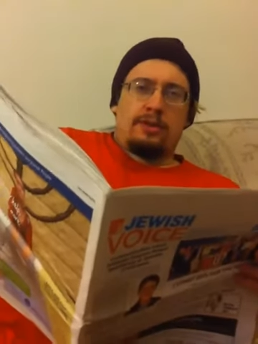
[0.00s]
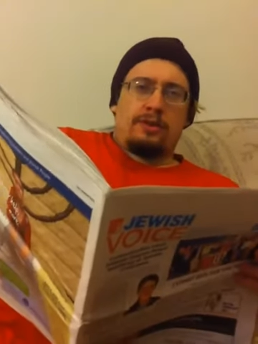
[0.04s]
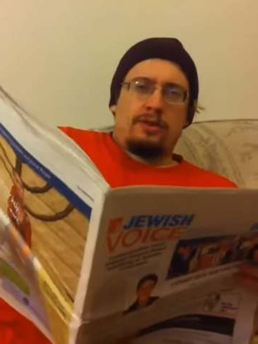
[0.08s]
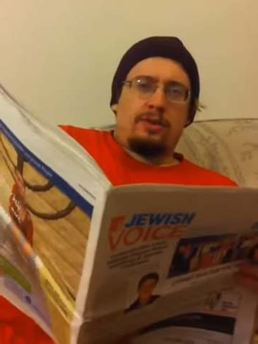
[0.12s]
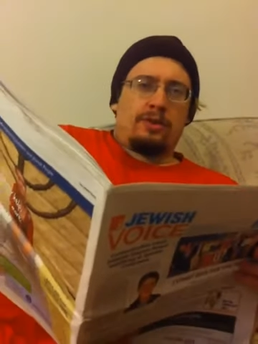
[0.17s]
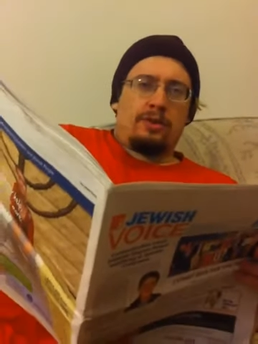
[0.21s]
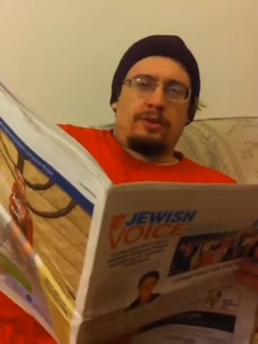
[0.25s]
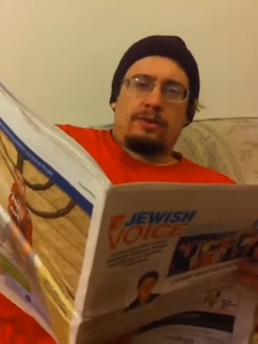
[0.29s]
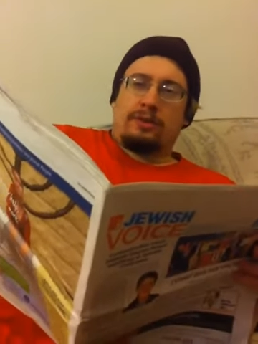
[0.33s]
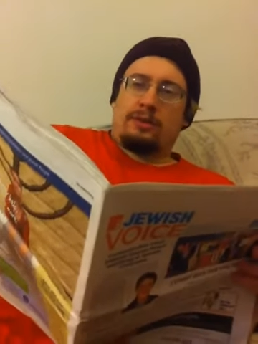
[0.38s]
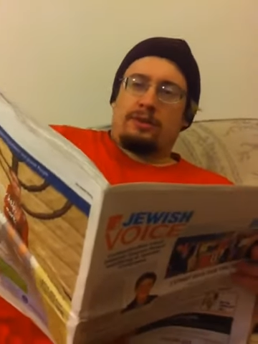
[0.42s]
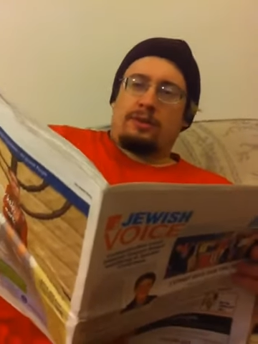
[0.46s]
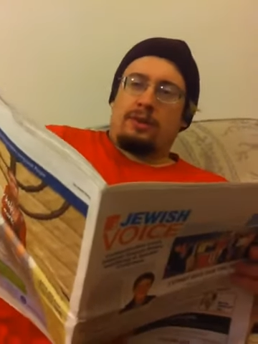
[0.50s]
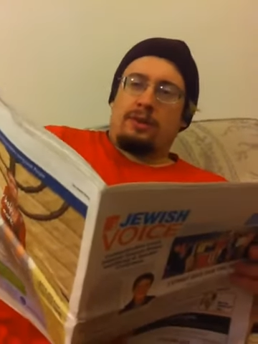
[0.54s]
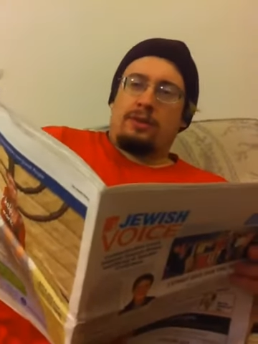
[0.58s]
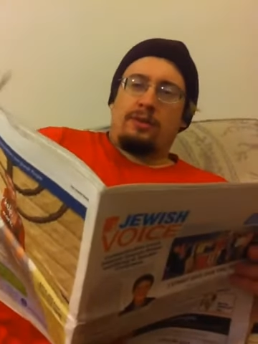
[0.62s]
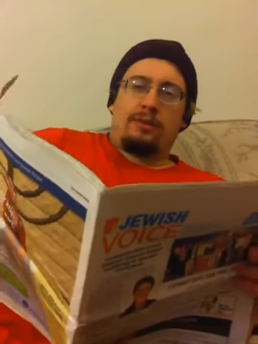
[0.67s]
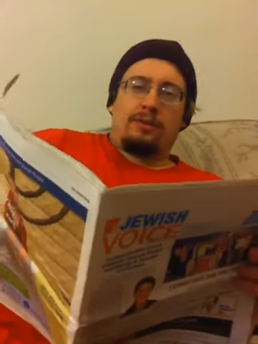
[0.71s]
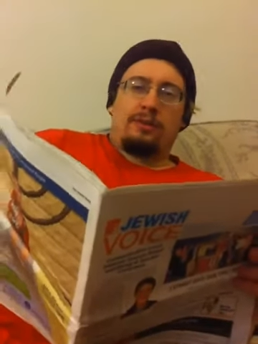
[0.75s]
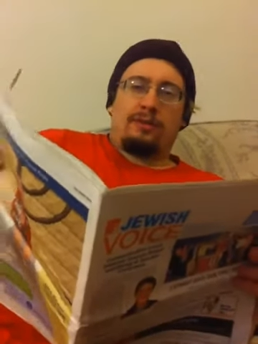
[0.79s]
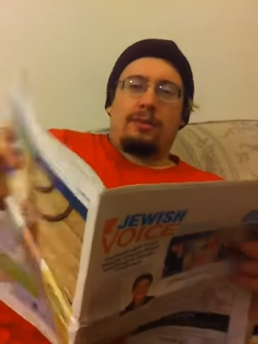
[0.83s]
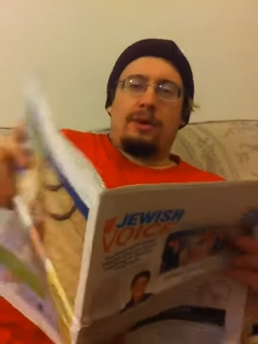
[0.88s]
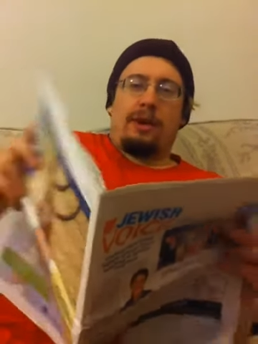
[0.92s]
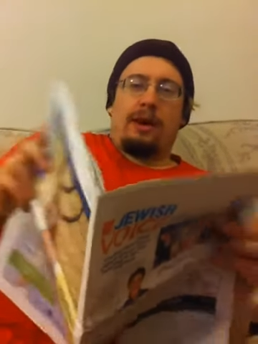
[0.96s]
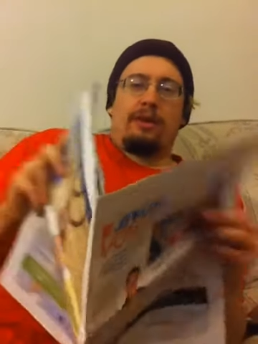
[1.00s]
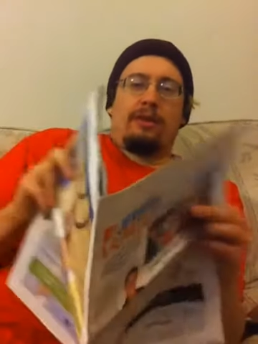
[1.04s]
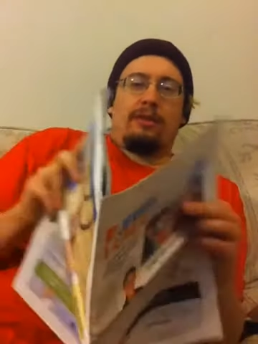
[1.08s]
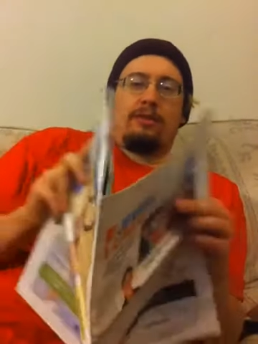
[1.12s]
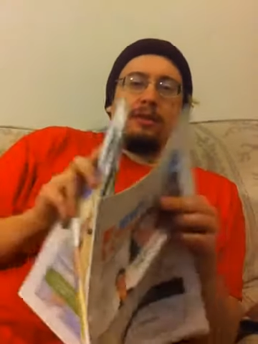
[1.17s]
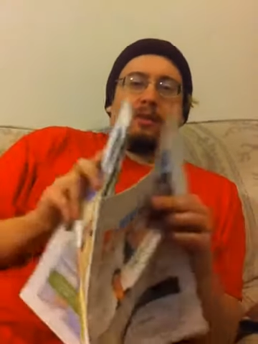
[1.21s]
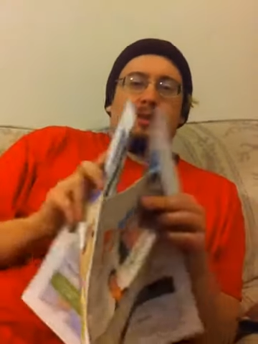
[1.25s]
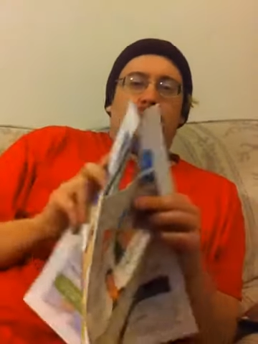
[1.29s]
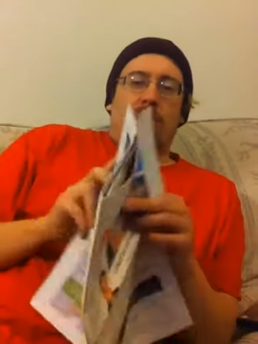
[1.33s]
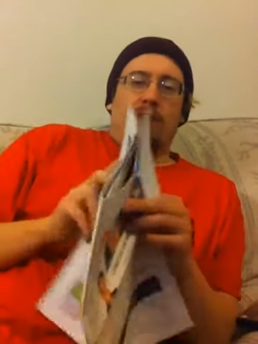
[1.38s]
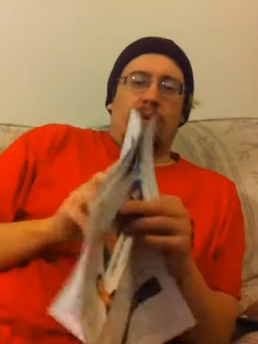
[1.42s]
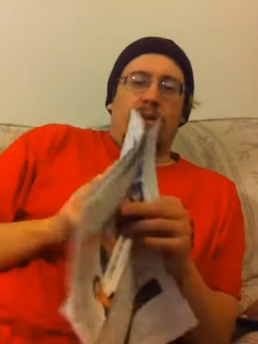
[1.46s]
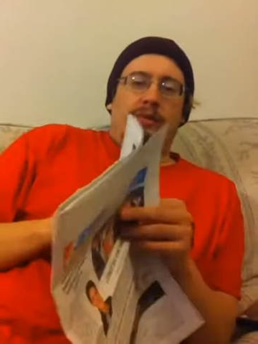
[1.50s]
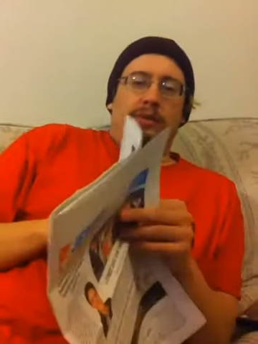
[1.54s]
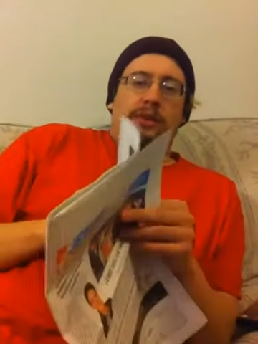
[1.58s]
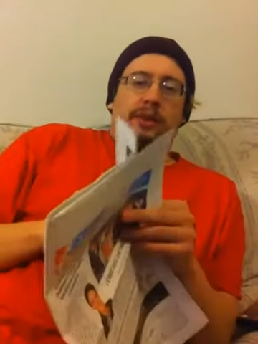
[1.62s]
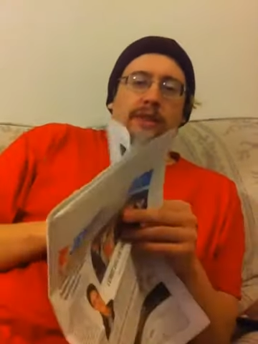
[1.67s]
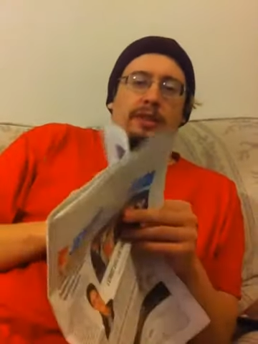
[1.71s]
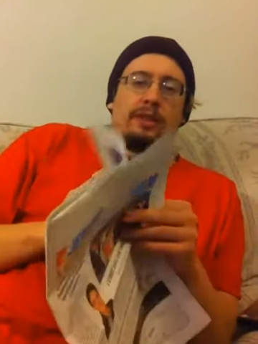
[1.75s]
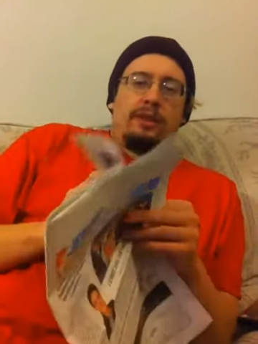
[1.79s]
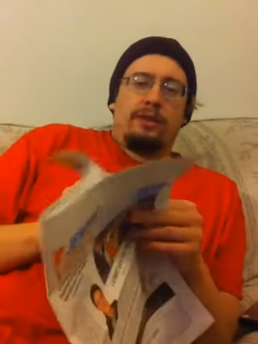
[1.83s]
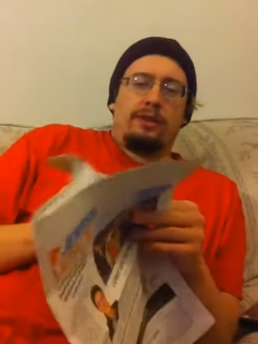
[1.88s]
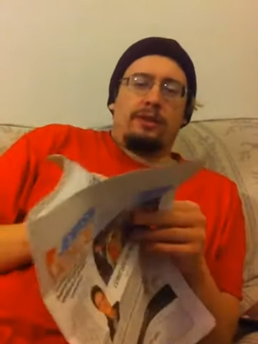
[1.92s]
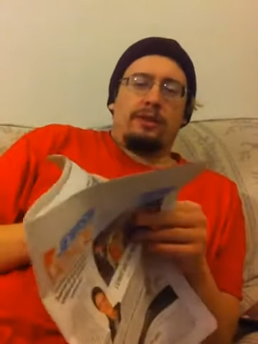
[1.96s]
Joel, don't bother me while I'm
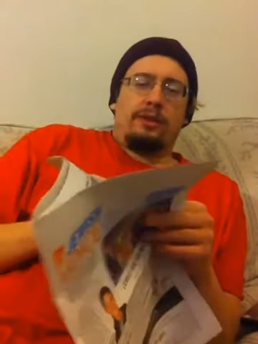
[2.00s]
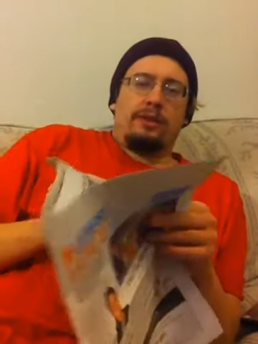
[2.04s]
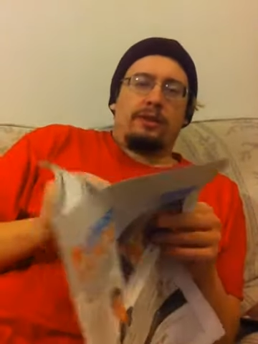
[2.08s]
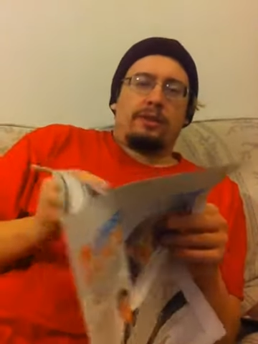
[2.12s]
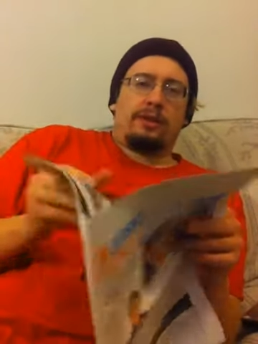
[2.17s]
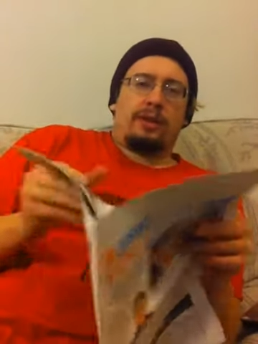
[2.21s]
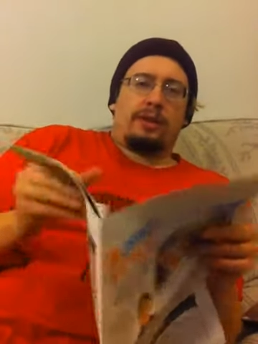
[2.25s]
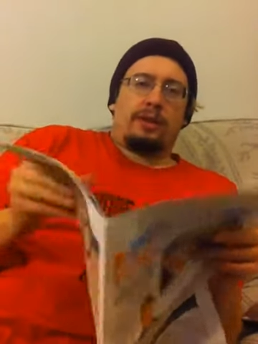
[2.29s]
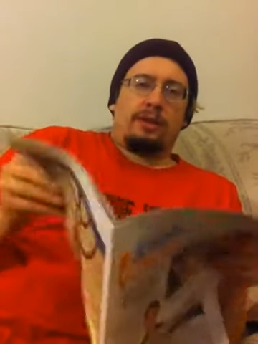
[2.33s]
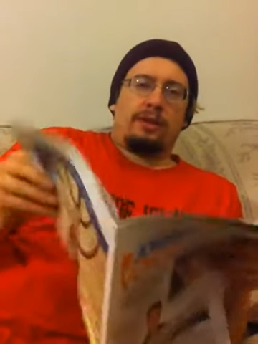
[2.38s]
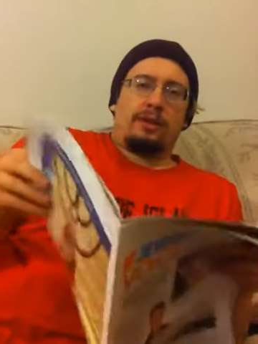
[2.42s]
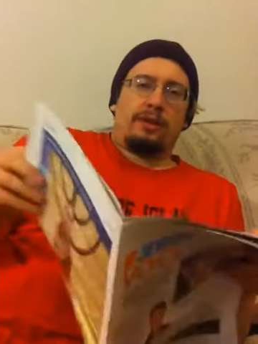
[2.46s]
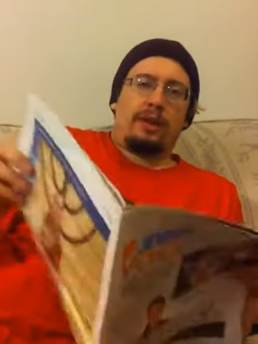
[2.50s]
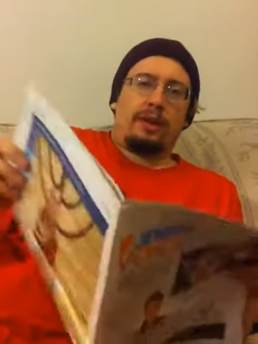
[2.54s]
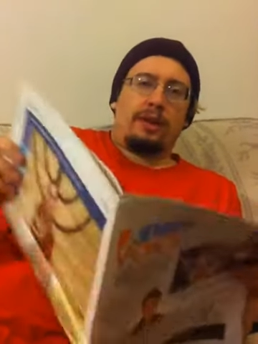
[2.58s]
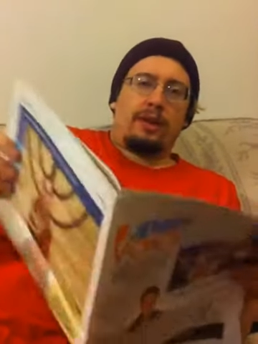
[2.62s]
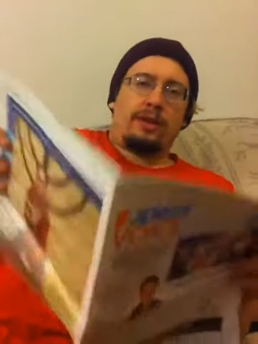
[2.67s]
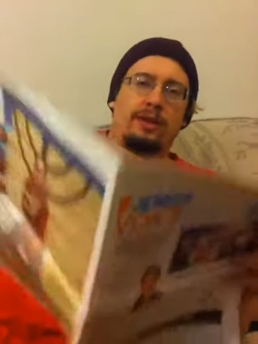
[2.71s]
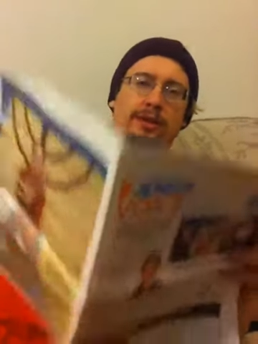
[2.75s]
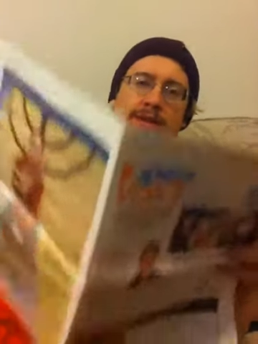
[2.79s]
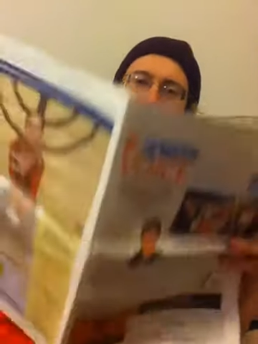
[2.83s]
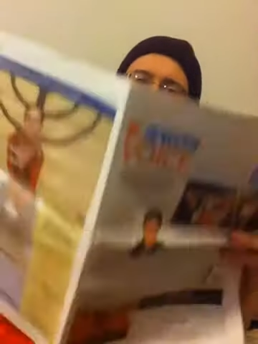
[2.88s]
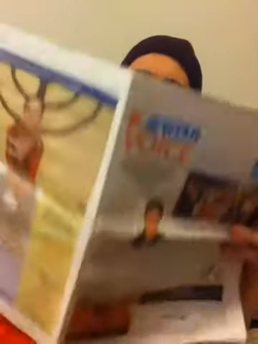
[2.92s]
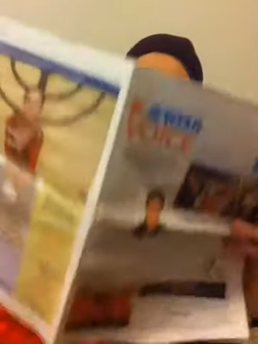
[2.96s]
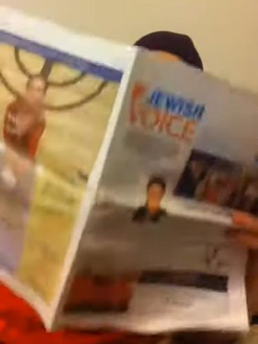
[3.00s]
reading the news here, okay?